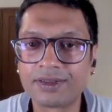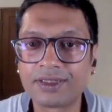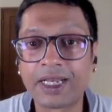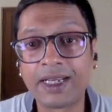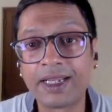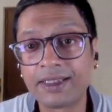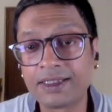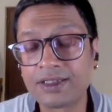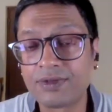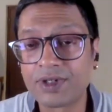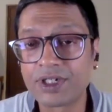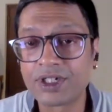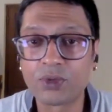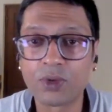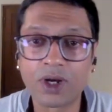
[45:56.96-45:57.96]
sending this
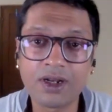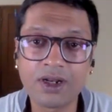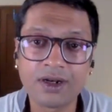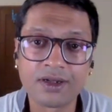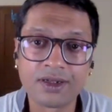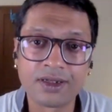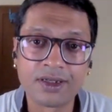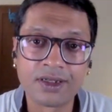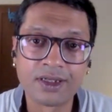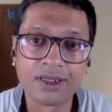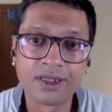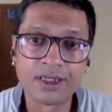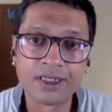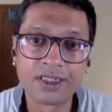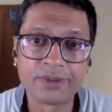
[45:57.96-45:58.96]
wish to our
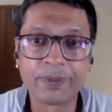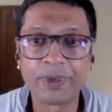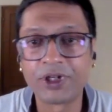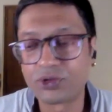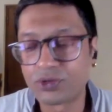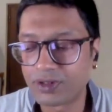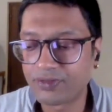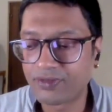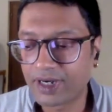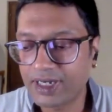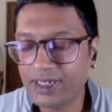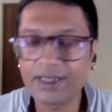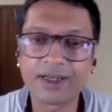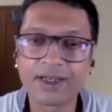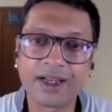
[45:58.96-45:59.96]
spiritual
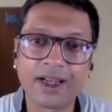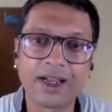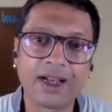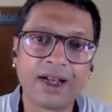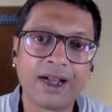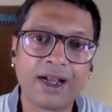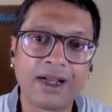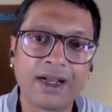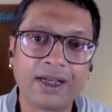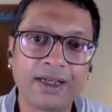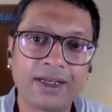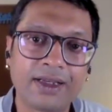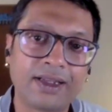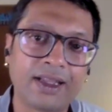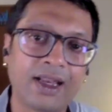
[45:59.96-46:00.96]
friend,
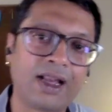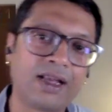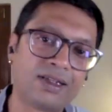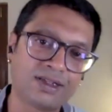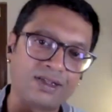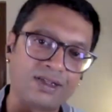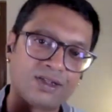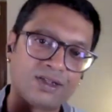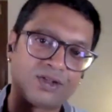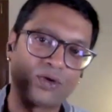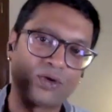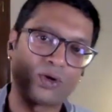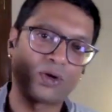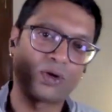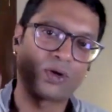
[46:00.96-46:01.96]
and then I'll just
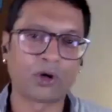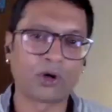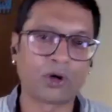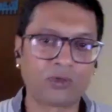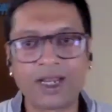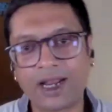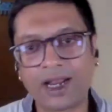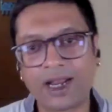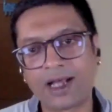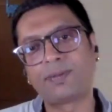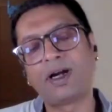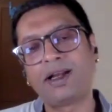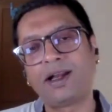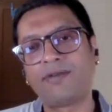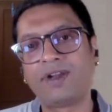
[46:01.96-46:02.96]
talk about one last
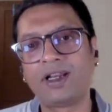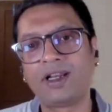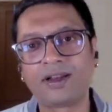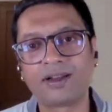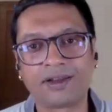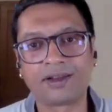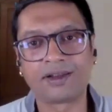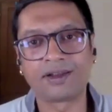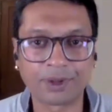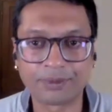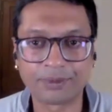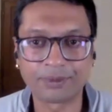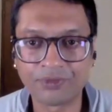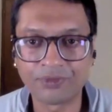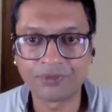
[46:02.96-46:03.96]
part and we'll
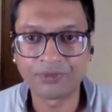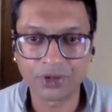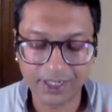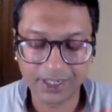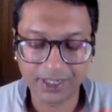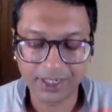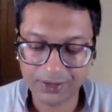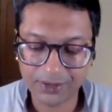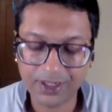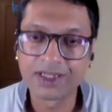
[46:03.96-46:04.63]
wrap up for the day.